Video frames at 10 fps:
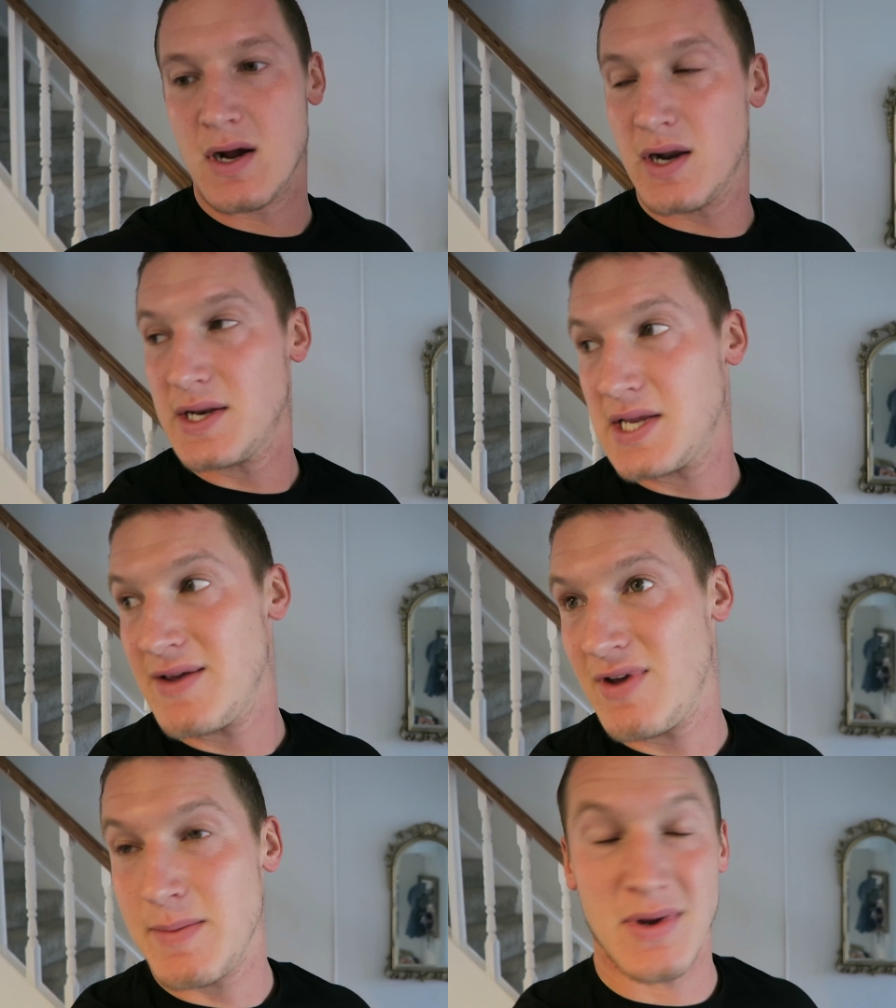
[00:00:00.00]
kind of
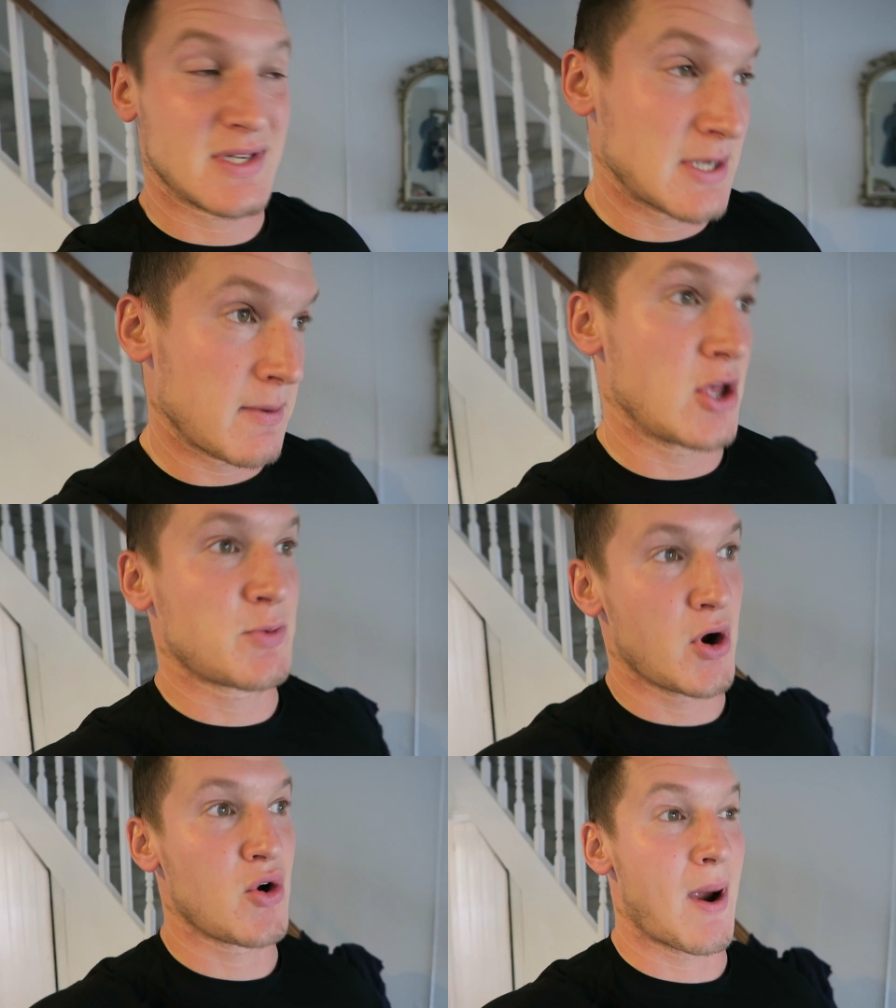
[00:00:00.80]
TV but some of those
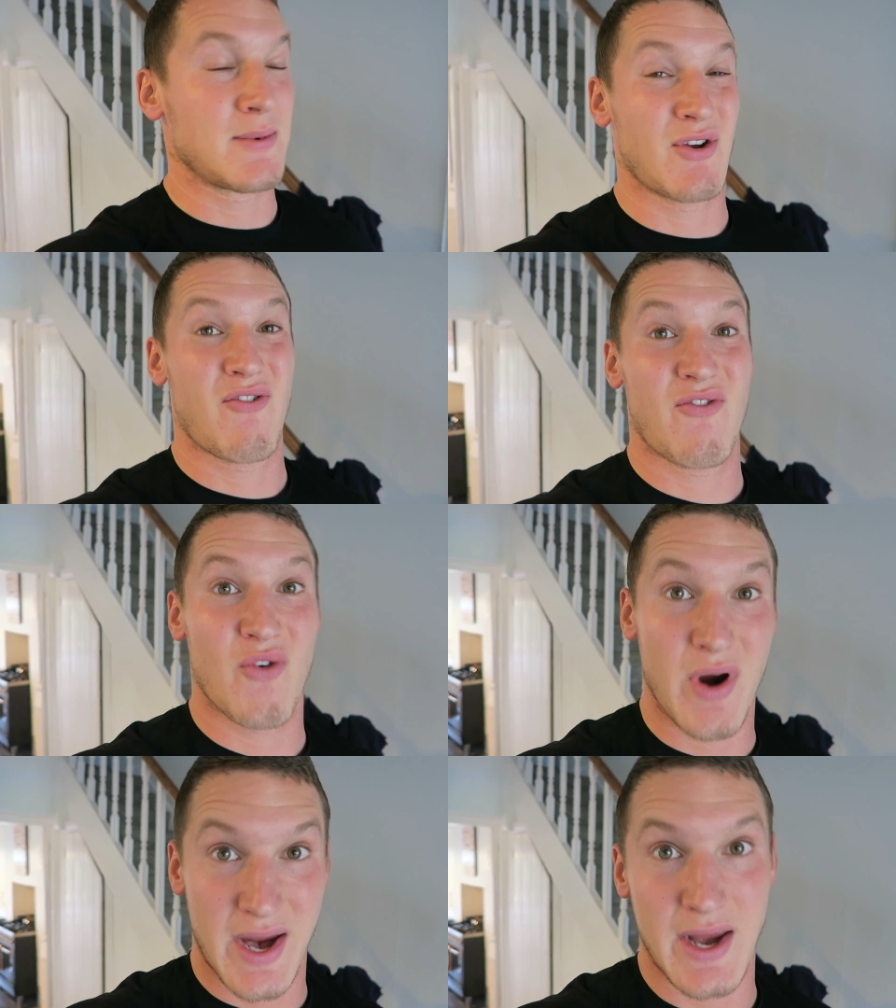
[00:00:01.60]
programs are
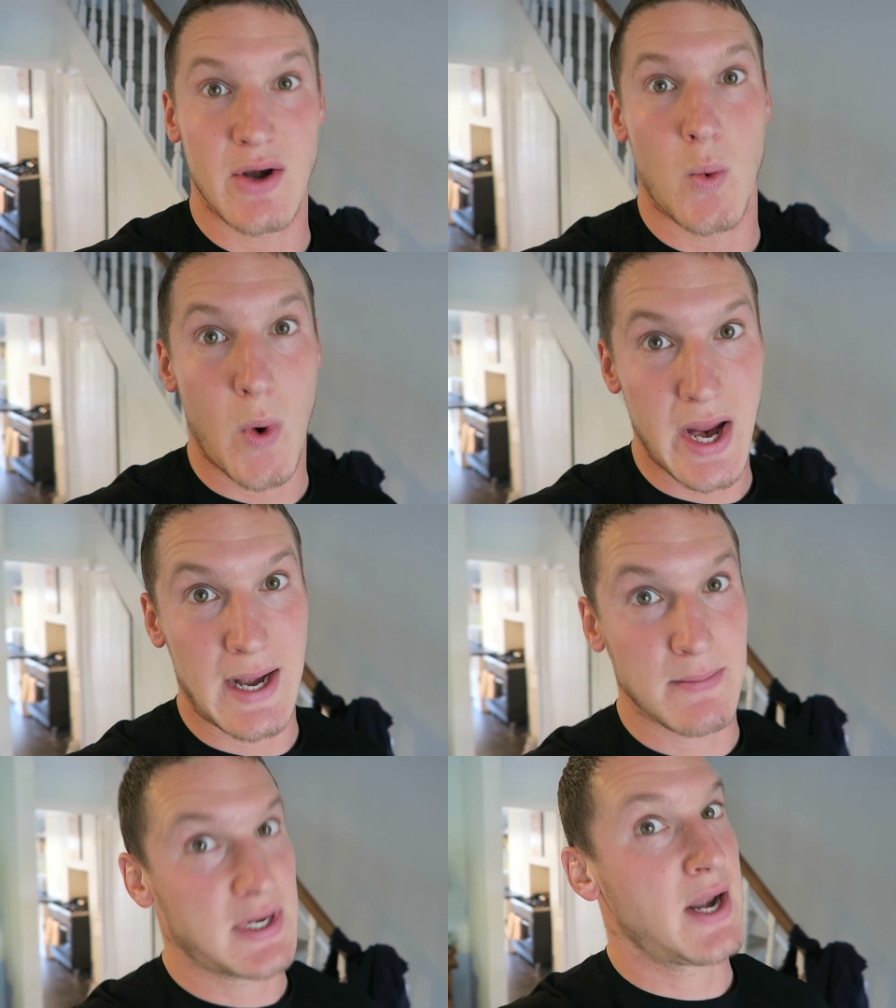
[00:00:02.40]
freaking
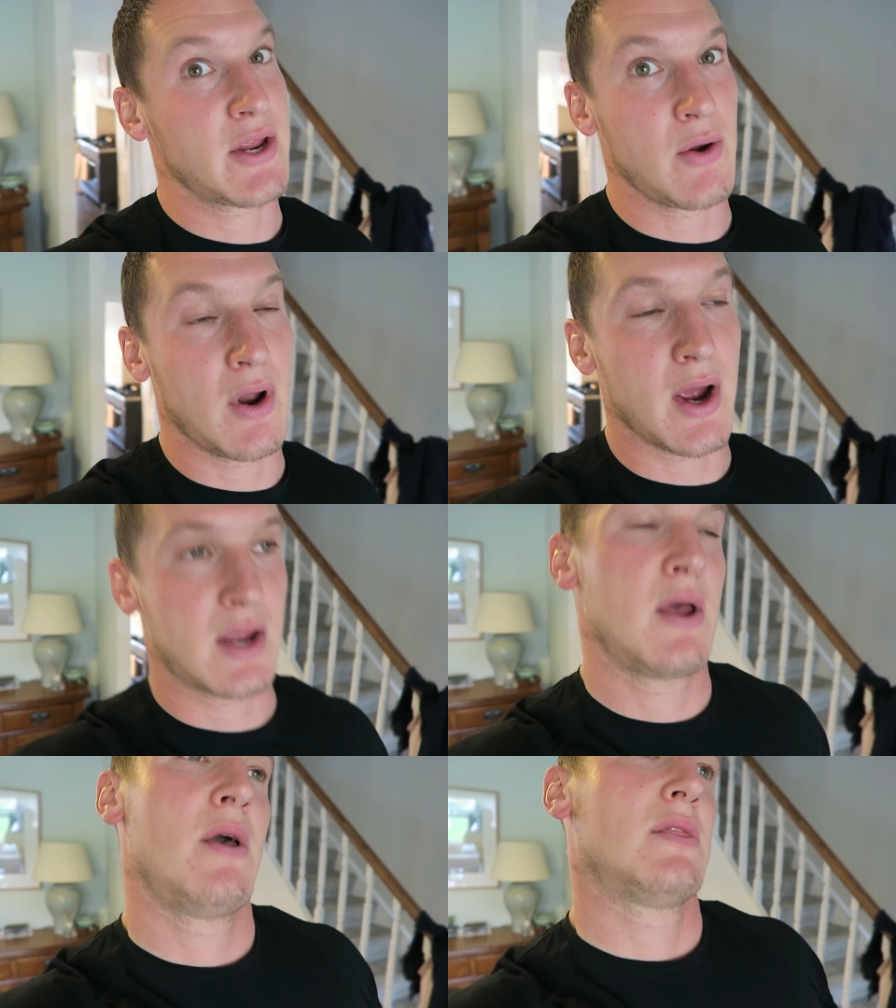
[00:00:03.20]
weird I'm telling you
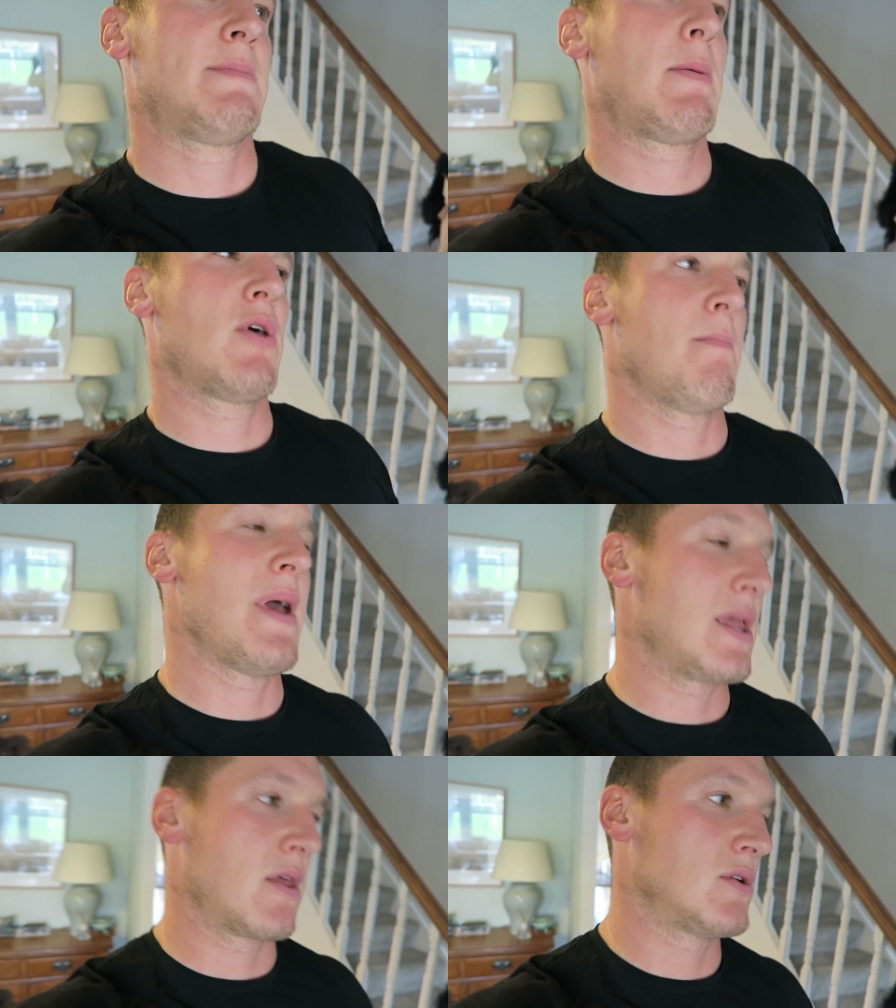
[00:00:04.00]
like people that
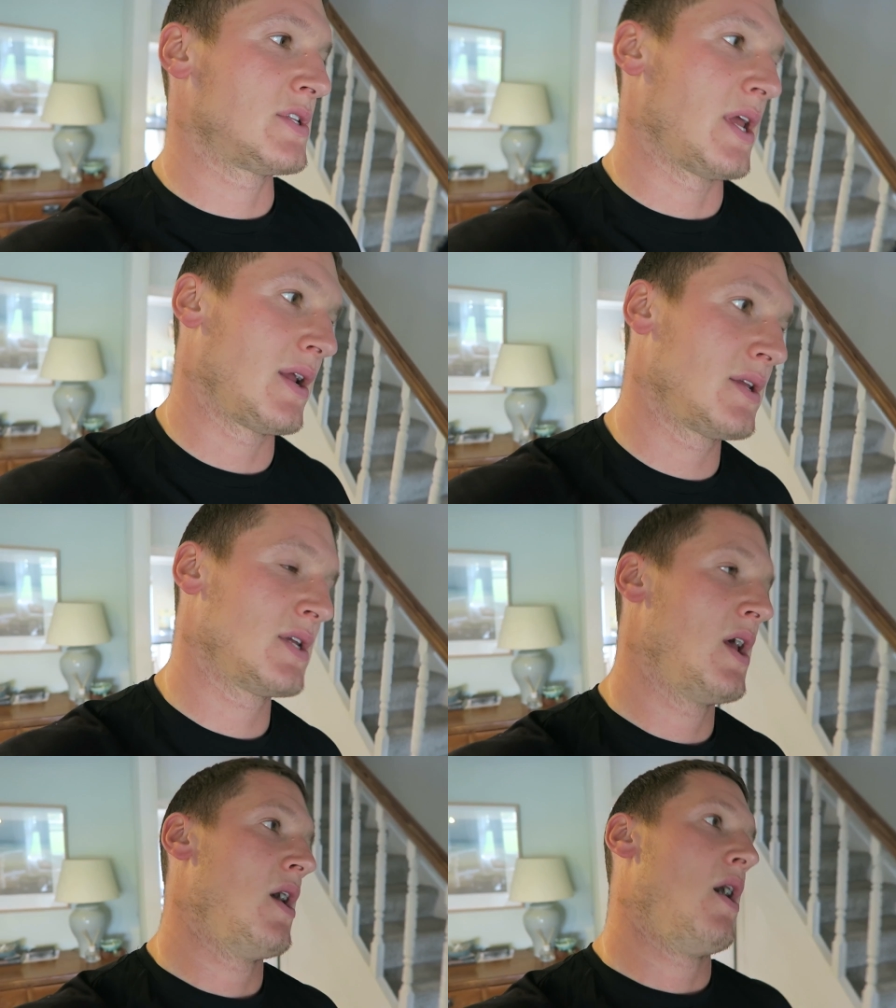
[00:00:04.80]
make those things